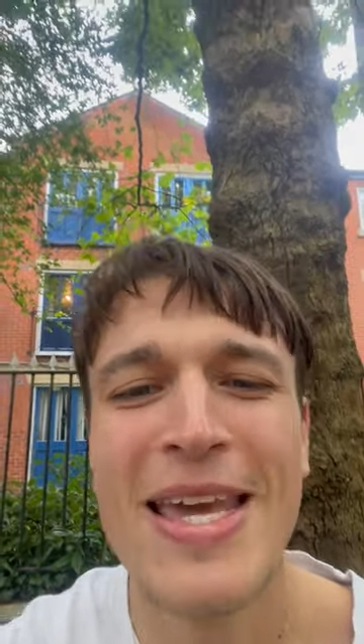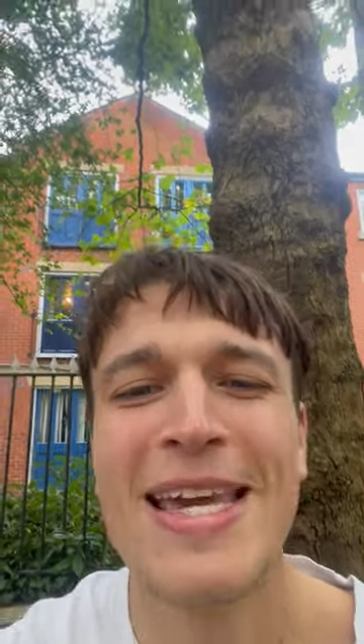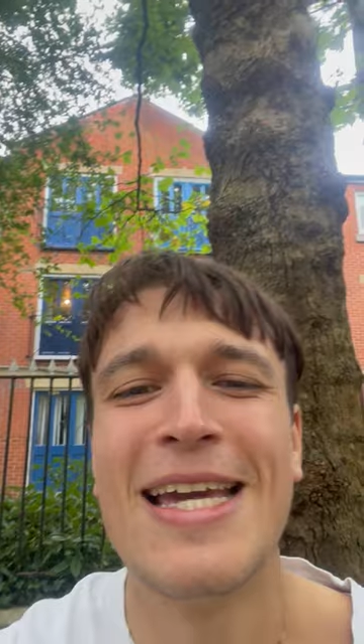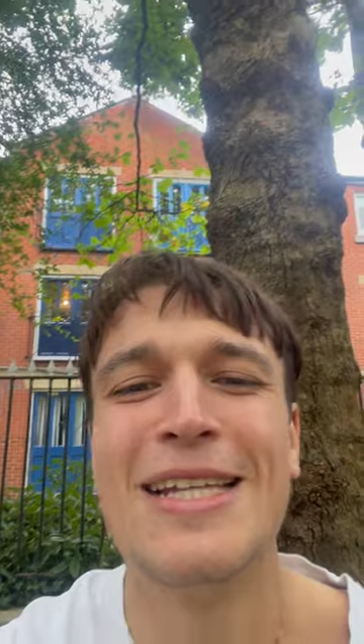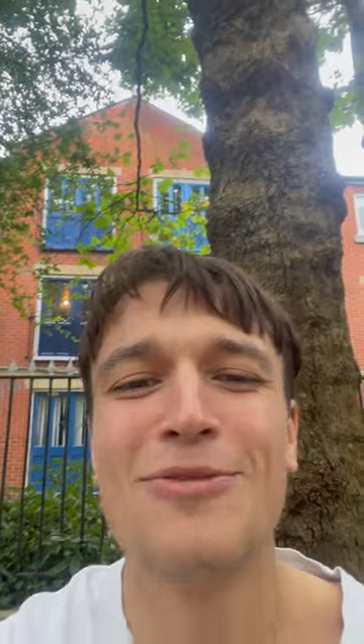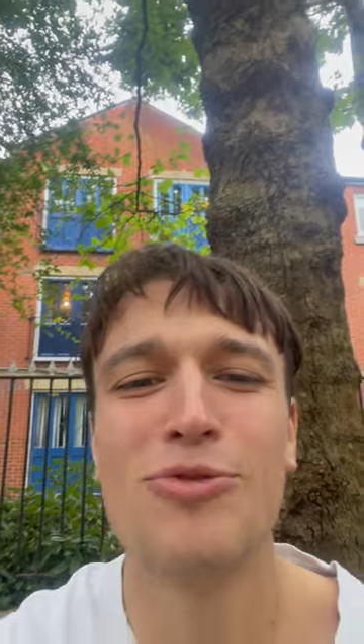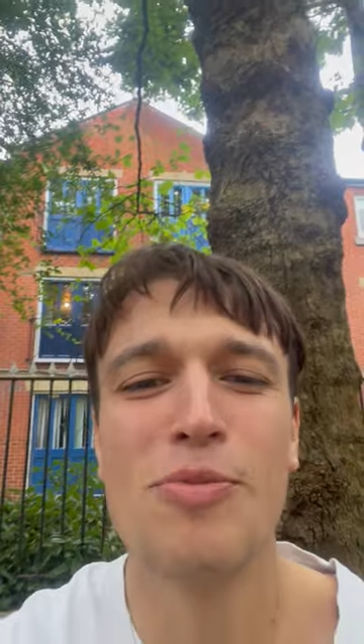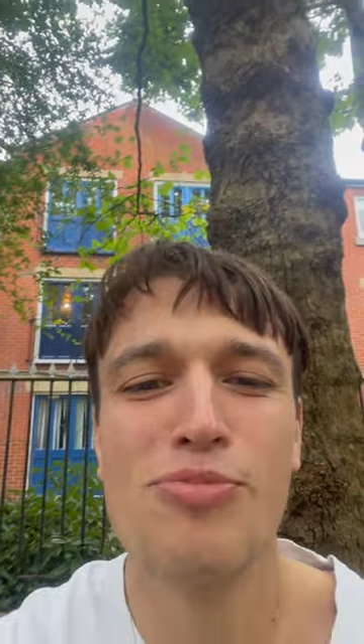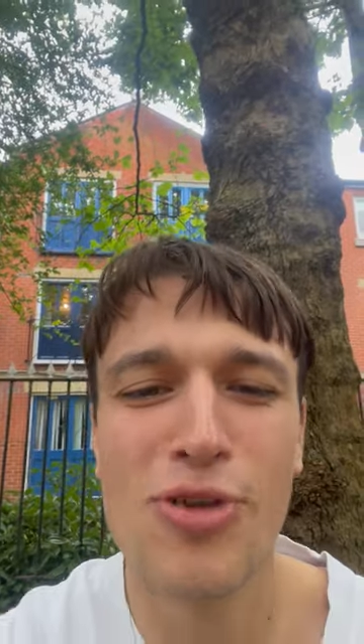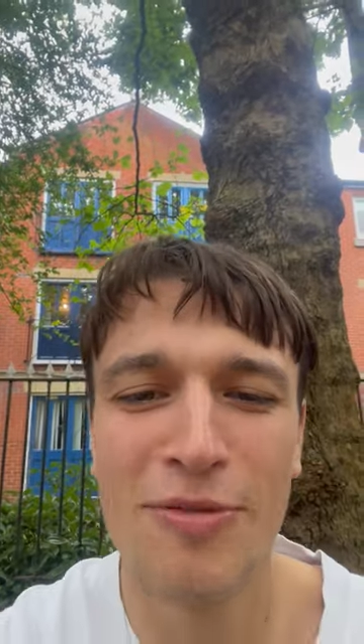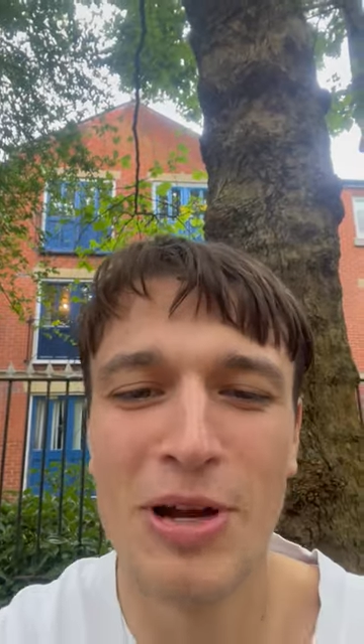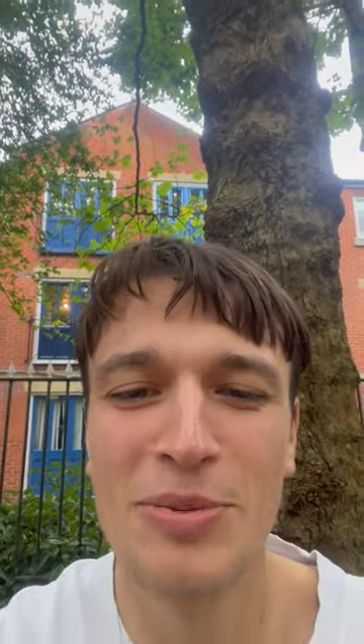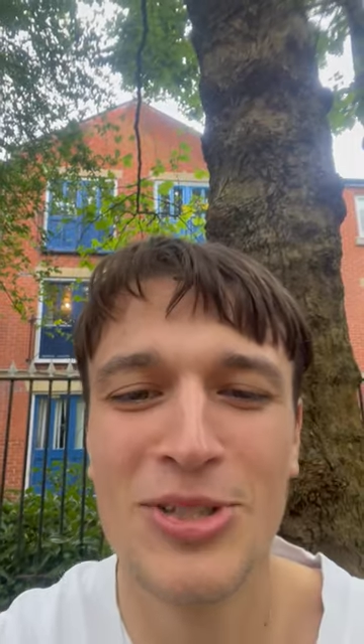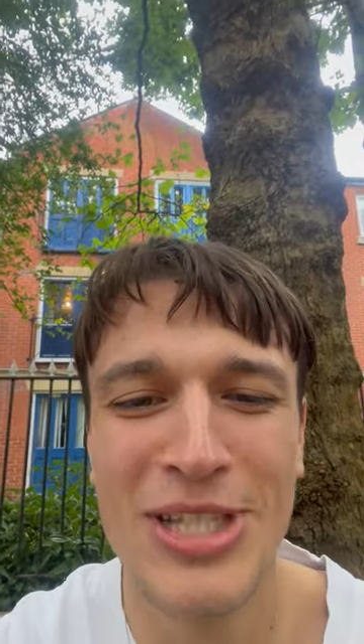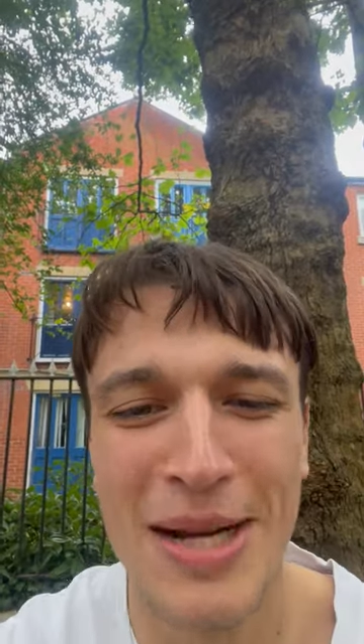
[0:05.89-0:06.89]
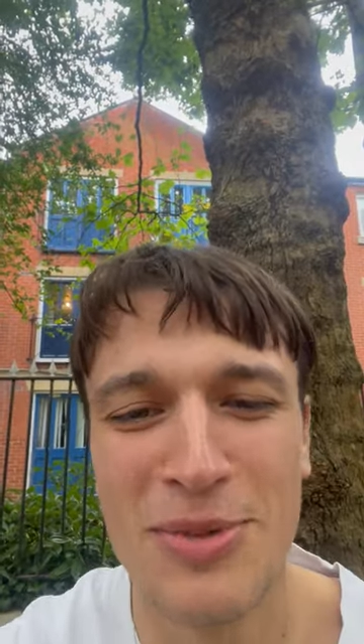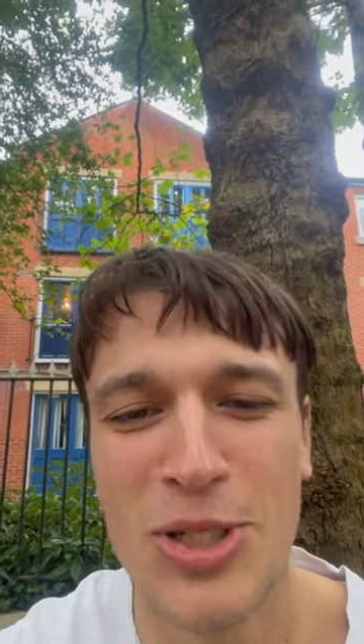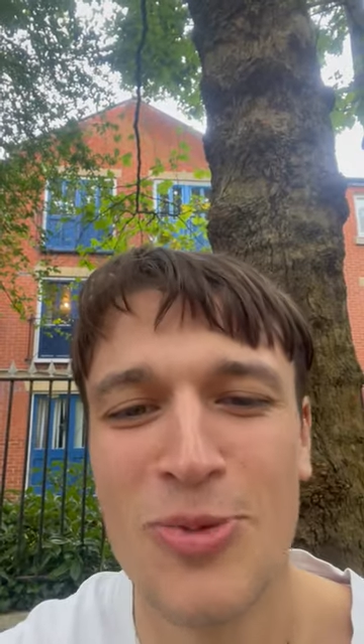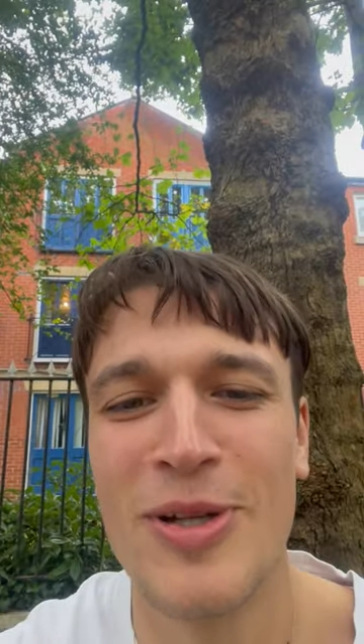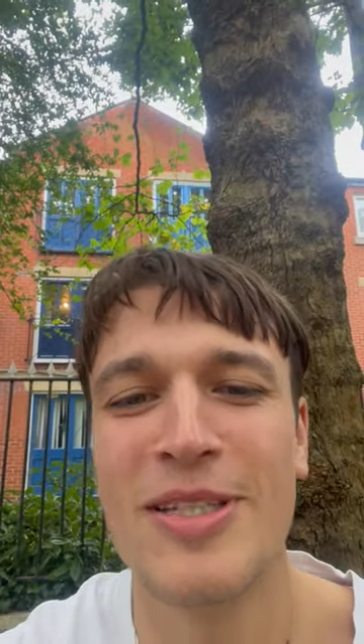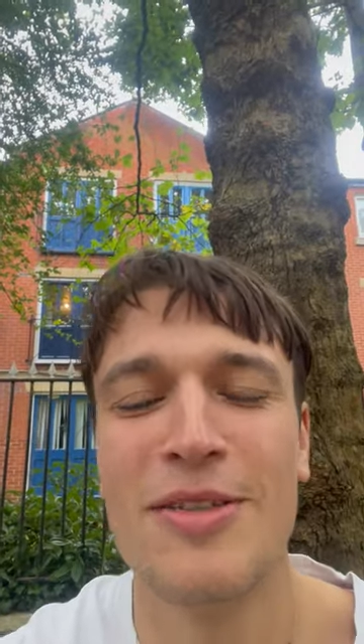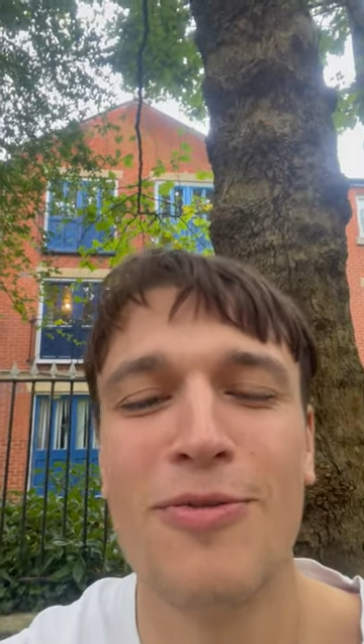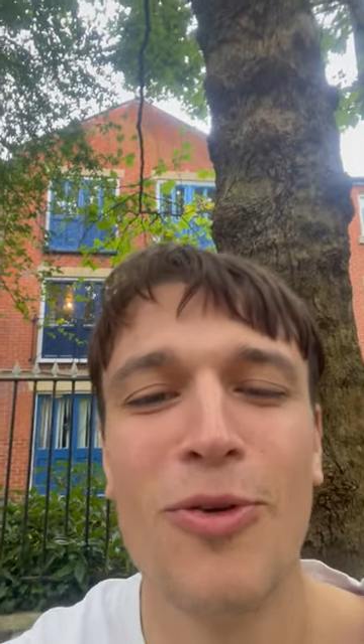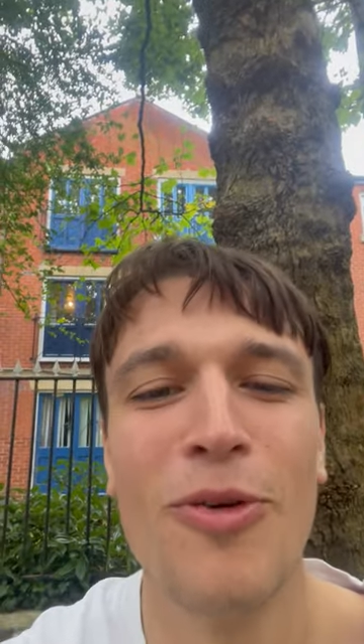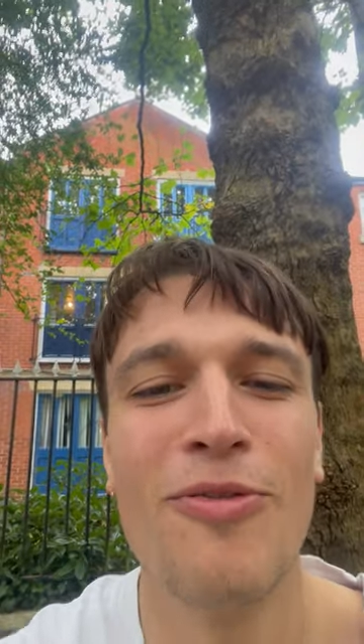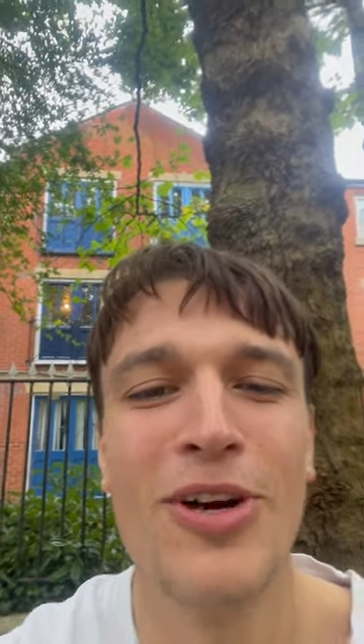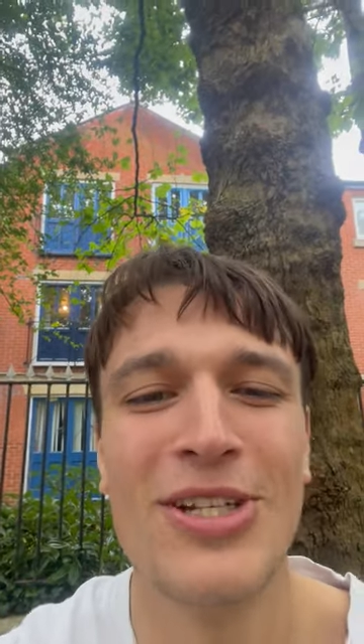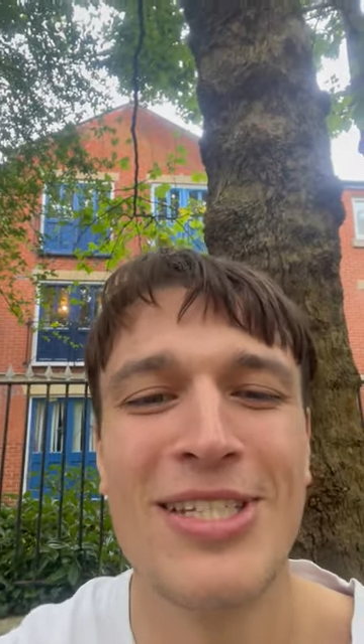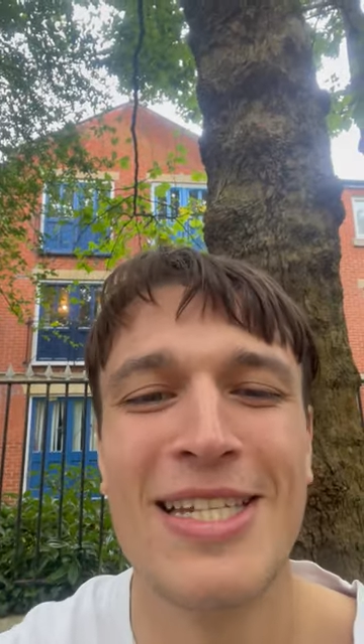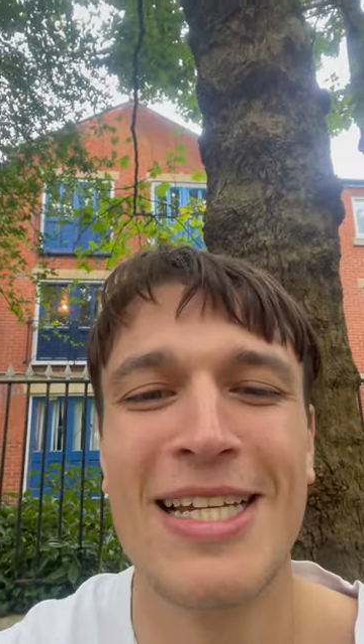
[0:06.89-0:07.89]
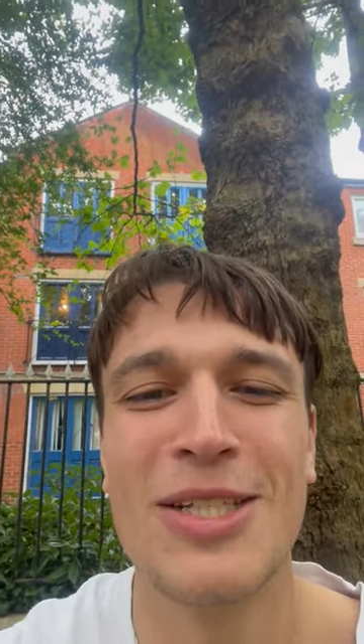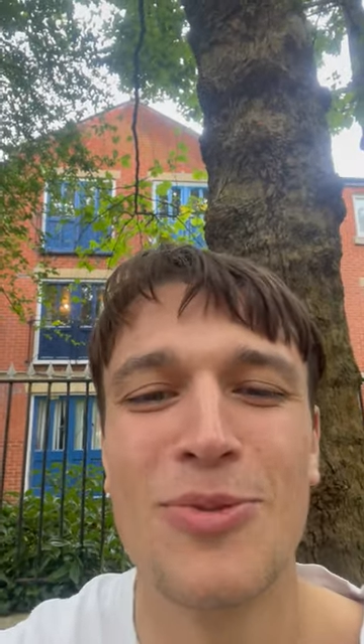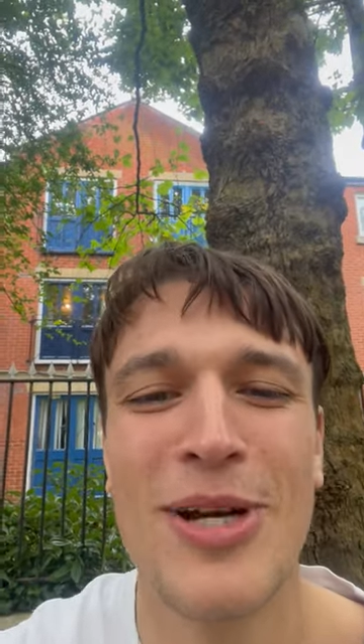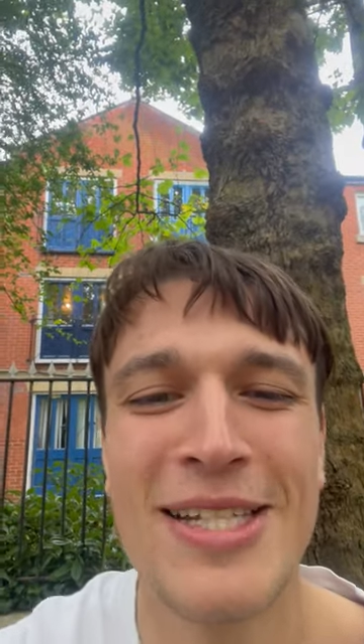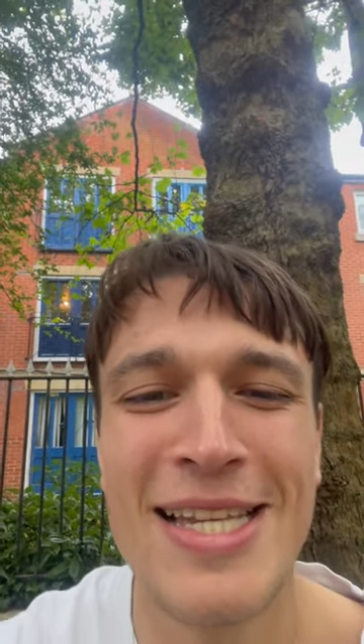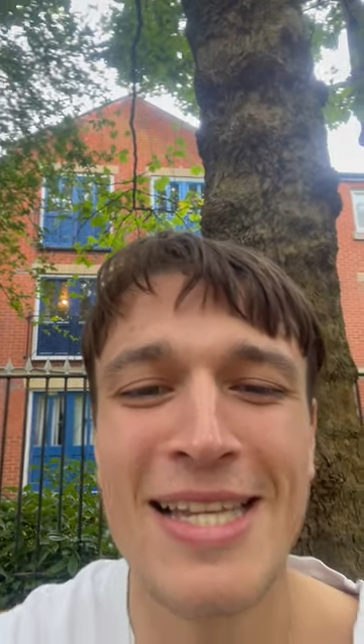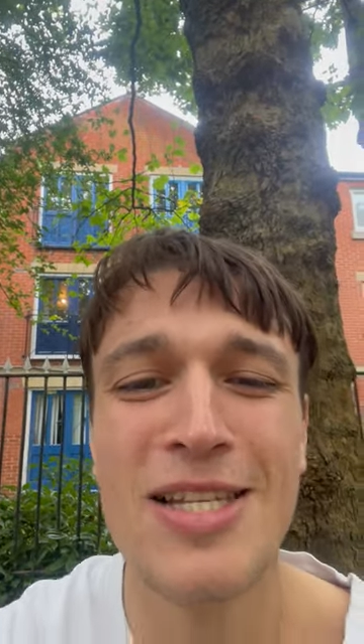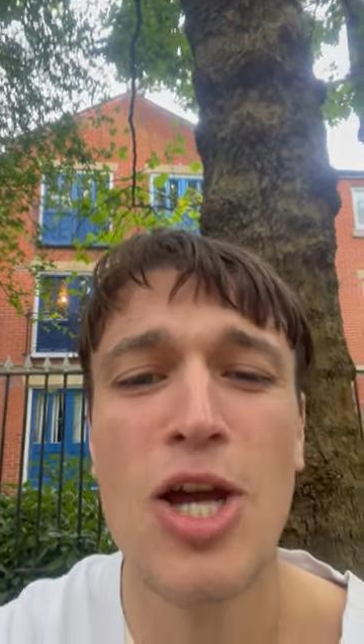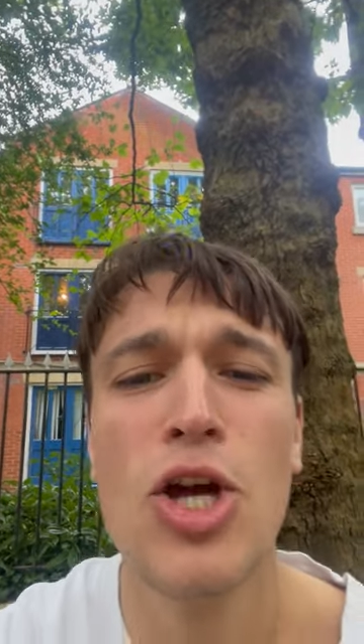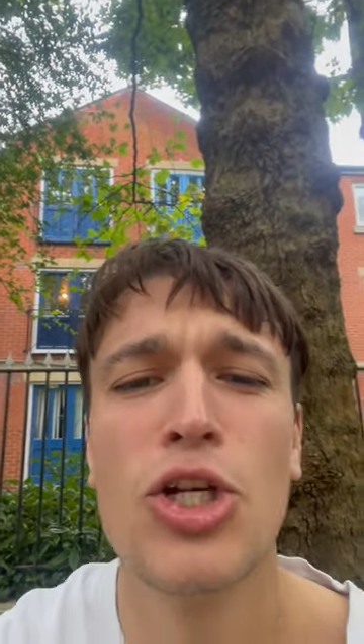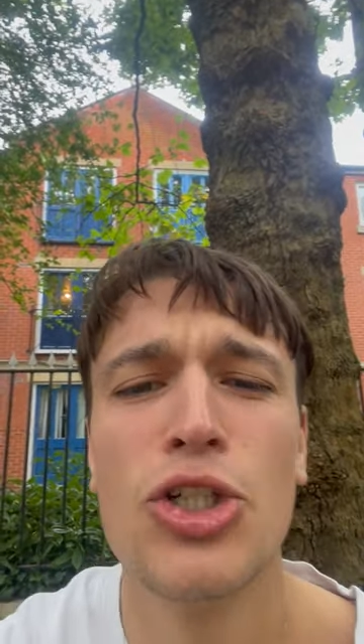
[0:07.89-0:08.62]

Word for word: is from Proverbs chapter 24, verse 6, where it says,